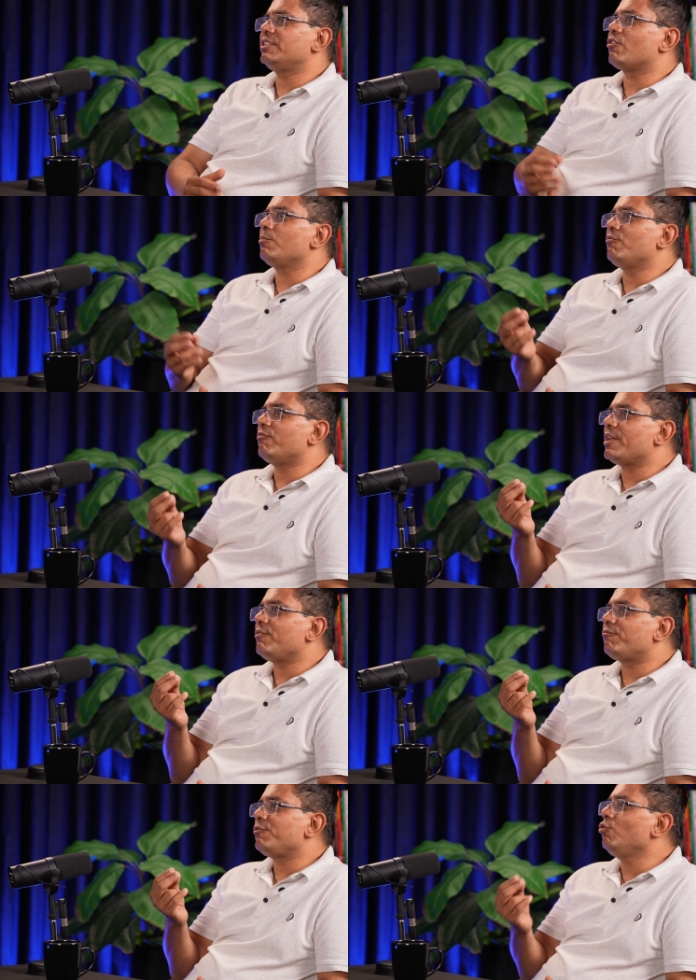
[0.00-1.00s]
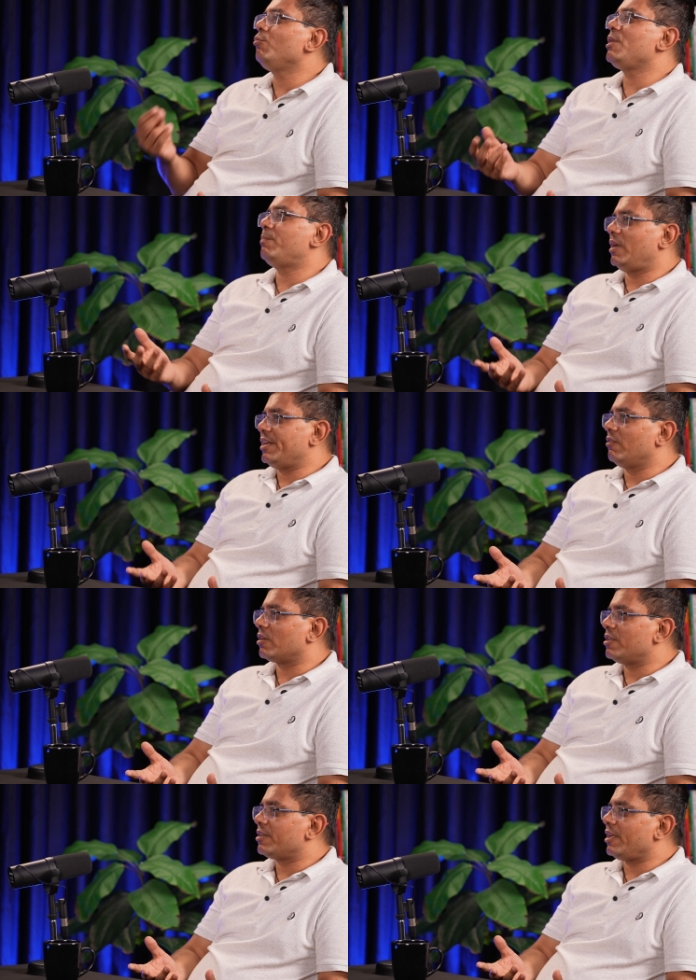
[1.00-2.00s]
there will be very few people in our
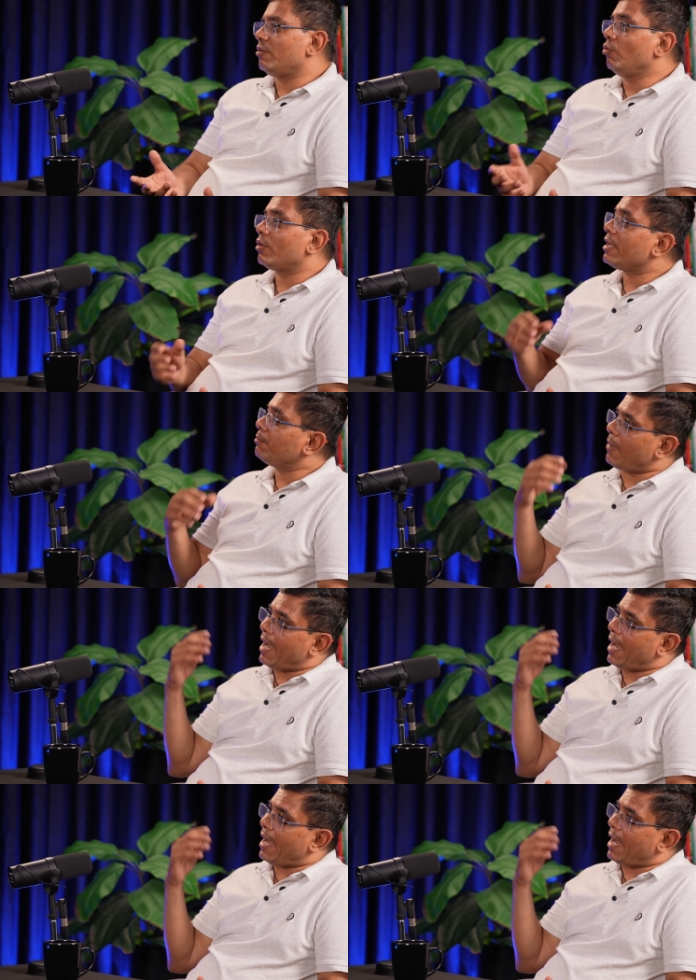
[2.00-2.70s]
country who can